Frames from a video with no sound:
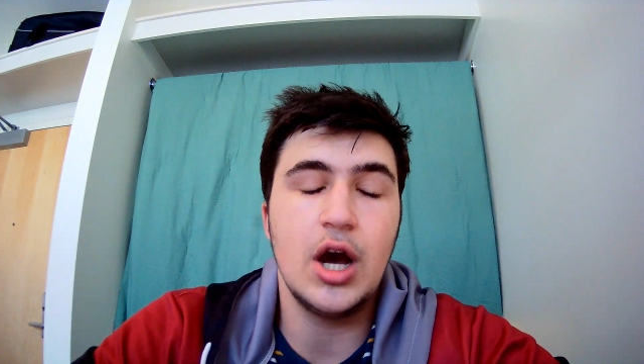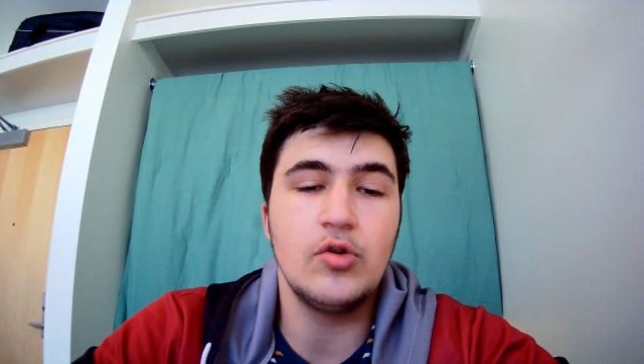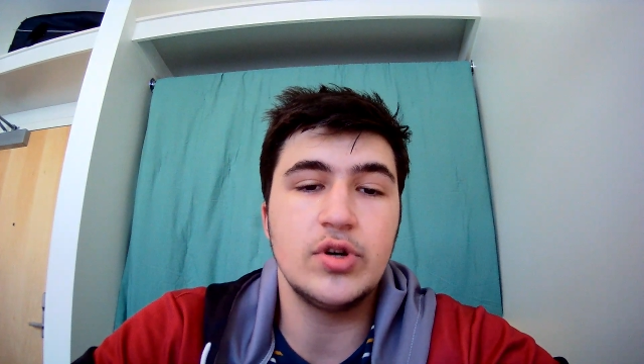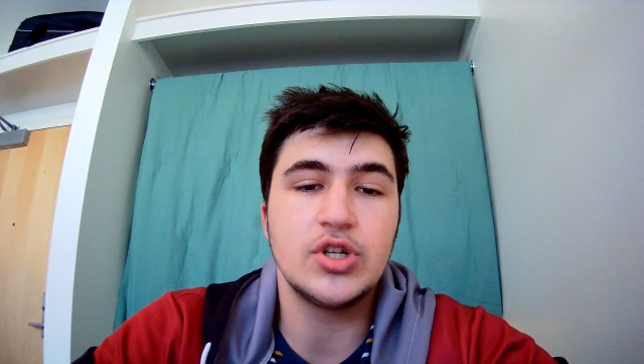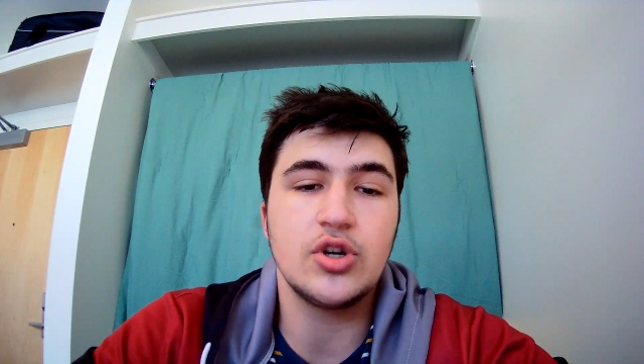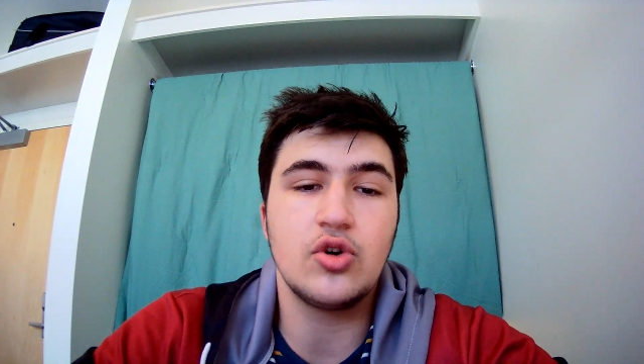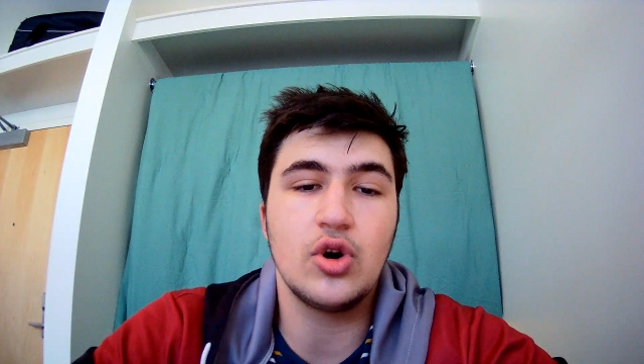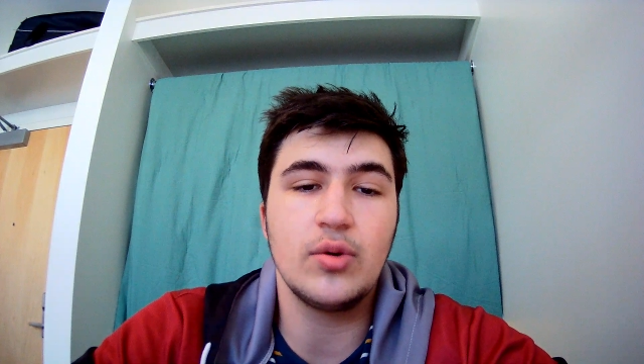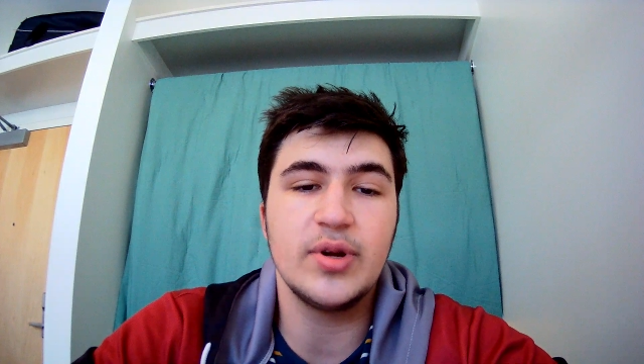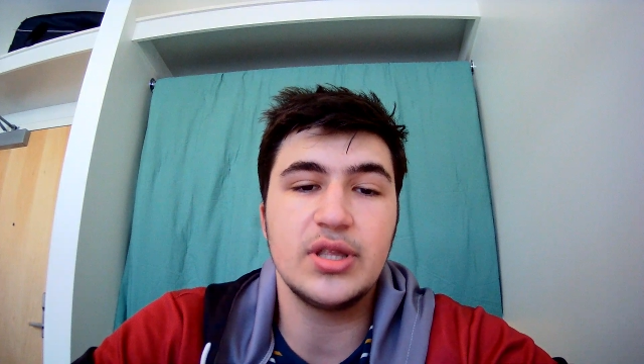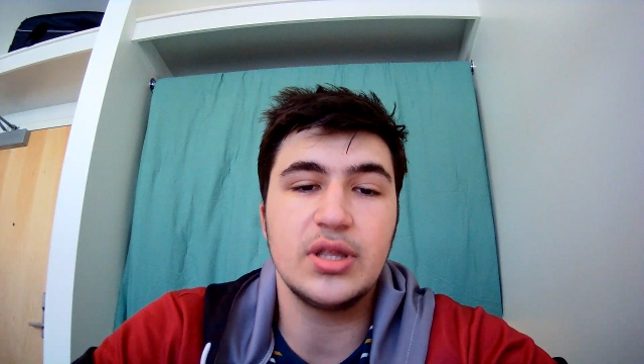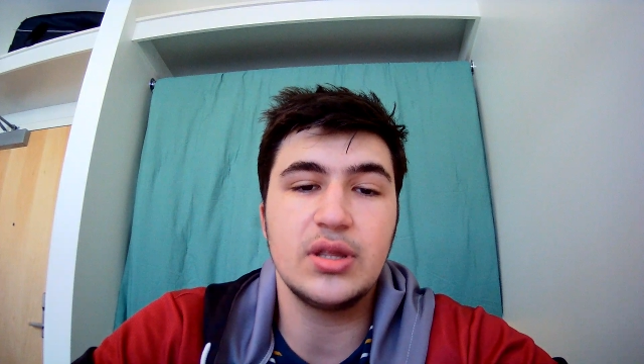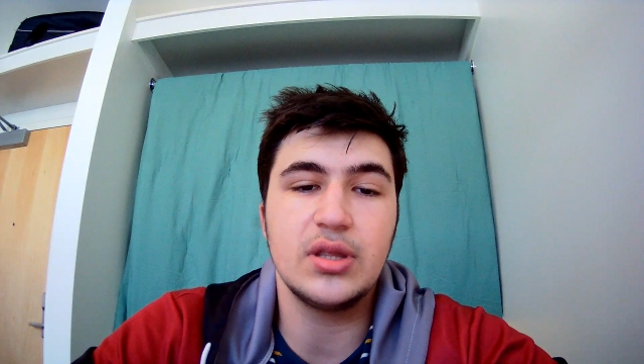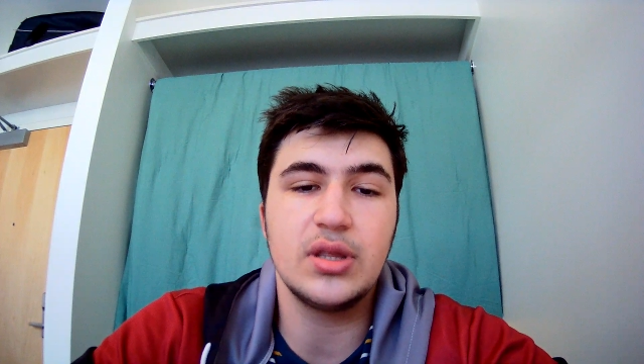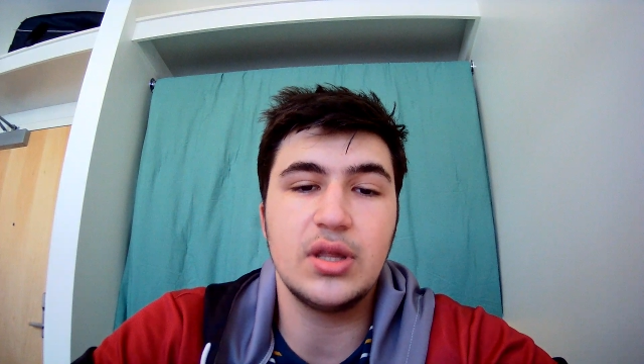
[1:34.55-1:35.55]
which
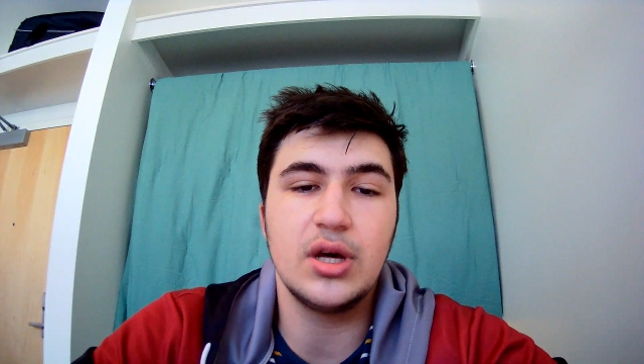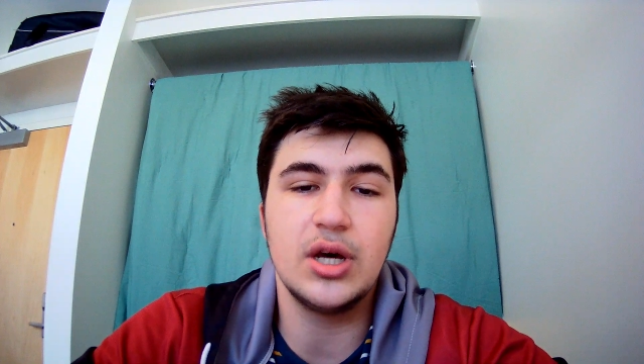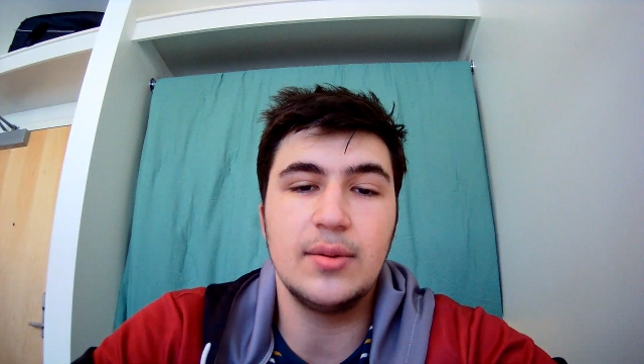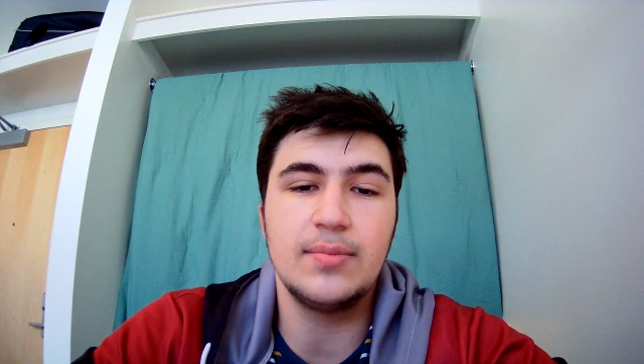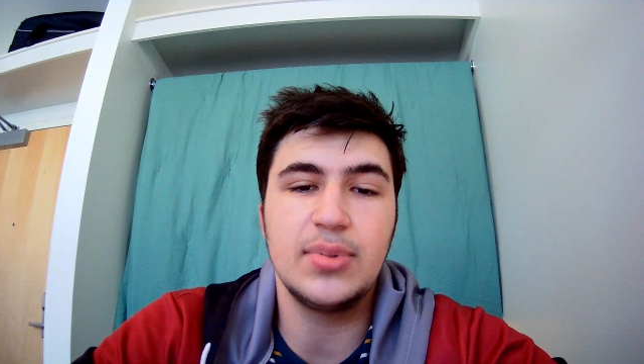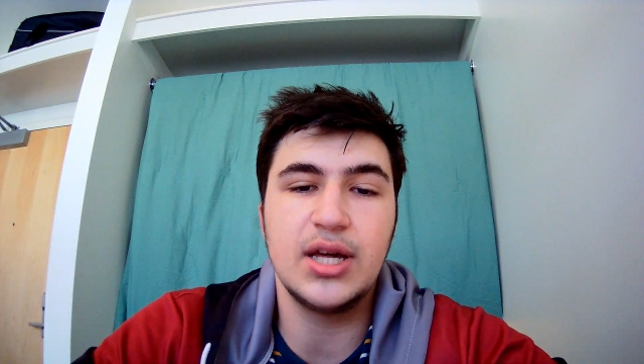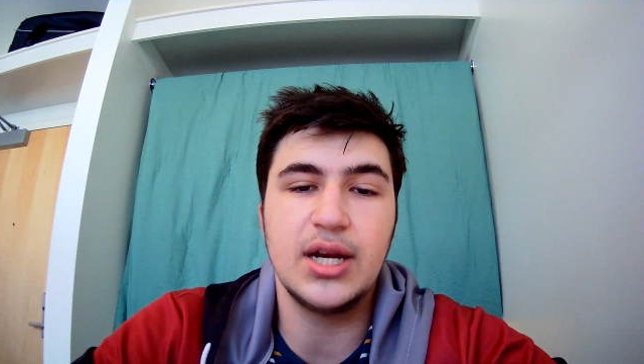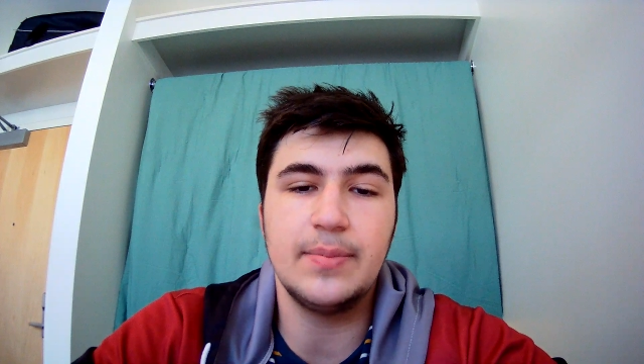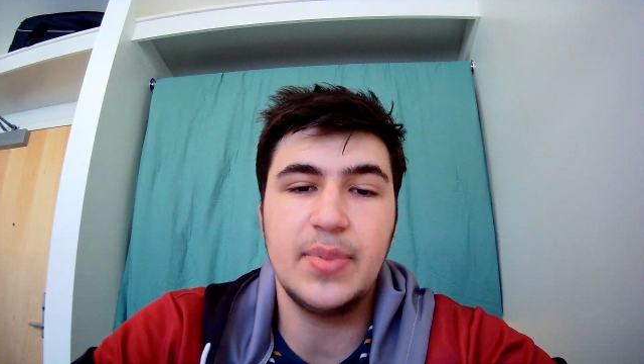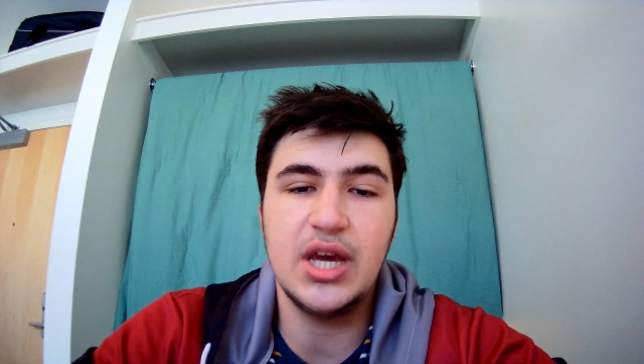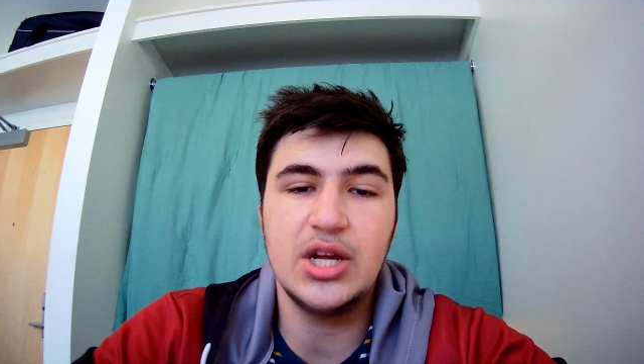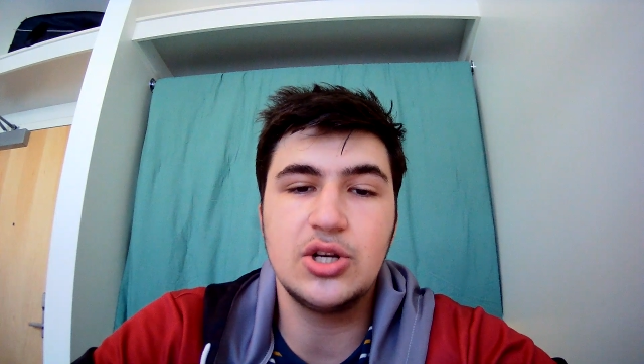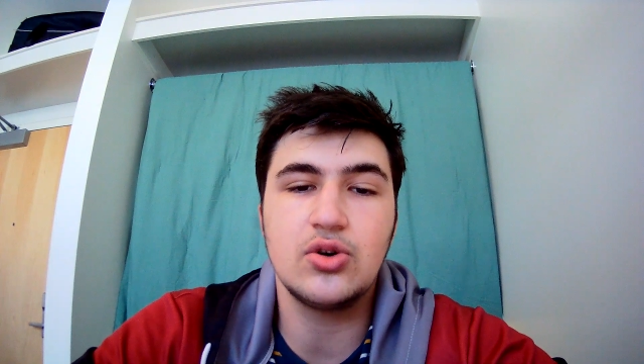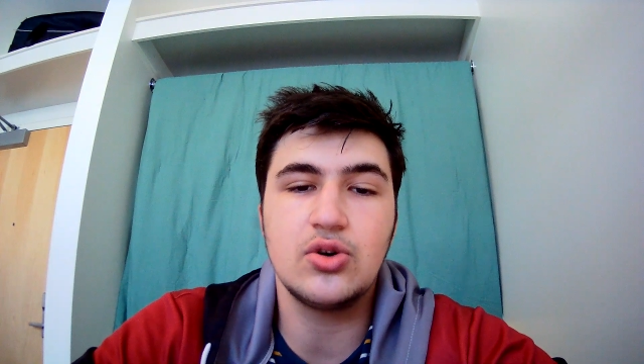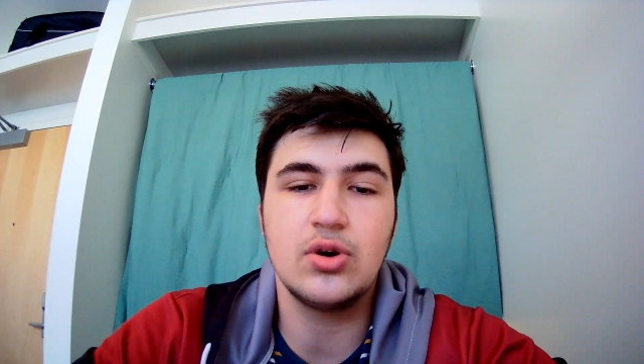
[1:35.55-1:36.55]
orbit the planet
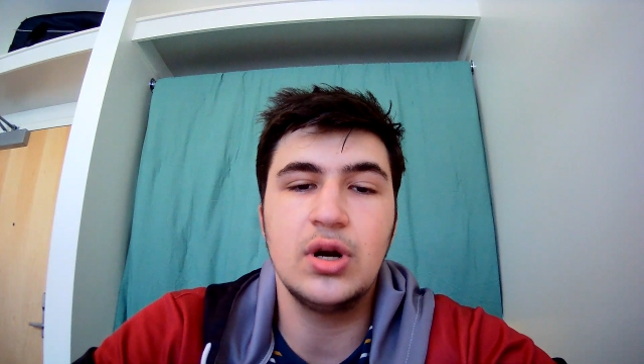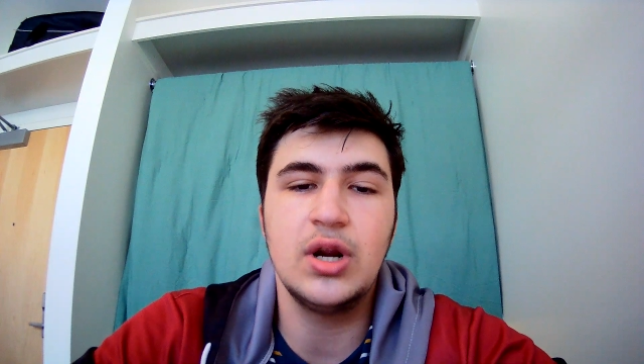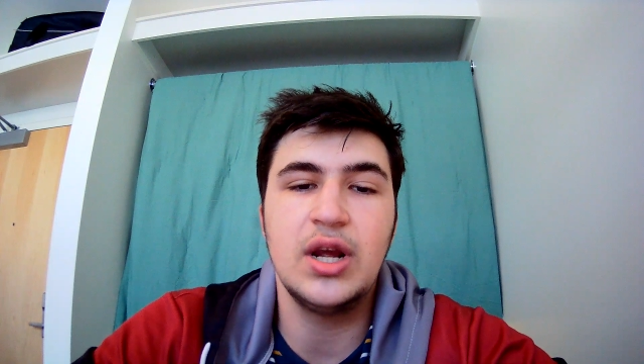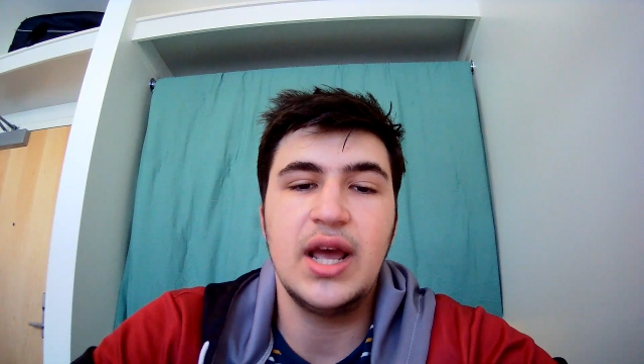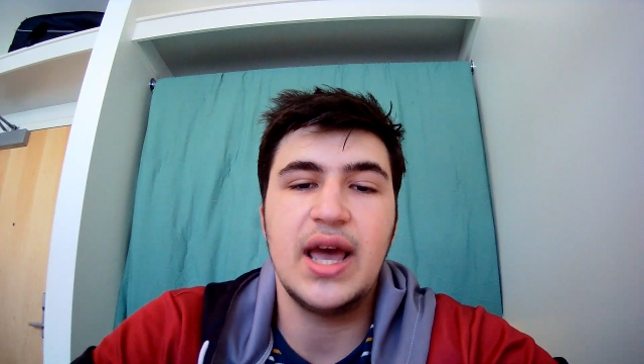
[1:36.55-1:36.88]
Bajor,